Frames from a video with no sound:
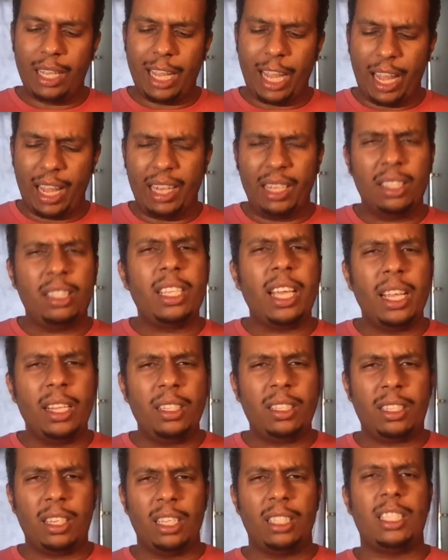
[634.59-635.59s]

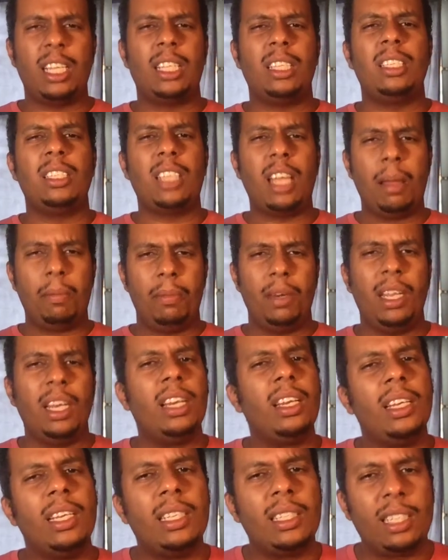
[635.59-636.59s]
intenseness that is happening
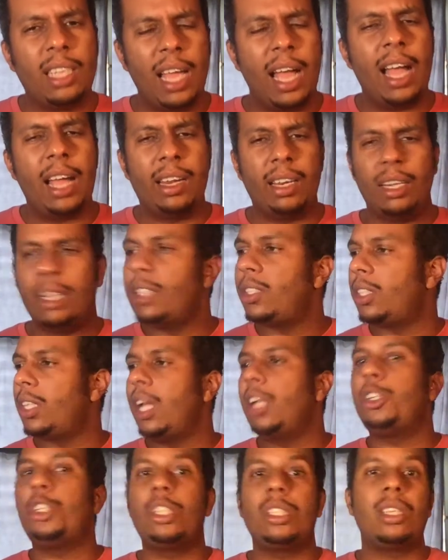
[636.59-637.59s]
in this garden. It's
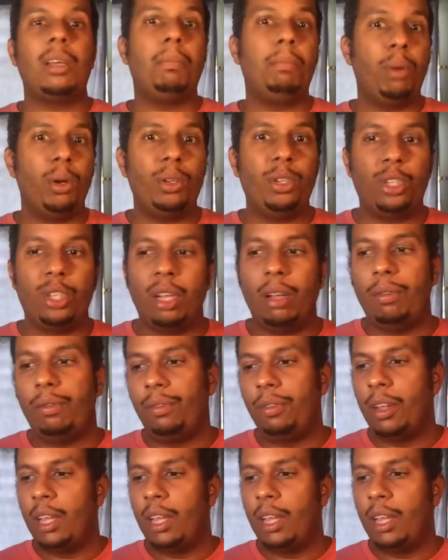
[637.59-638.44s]
not just a bunch of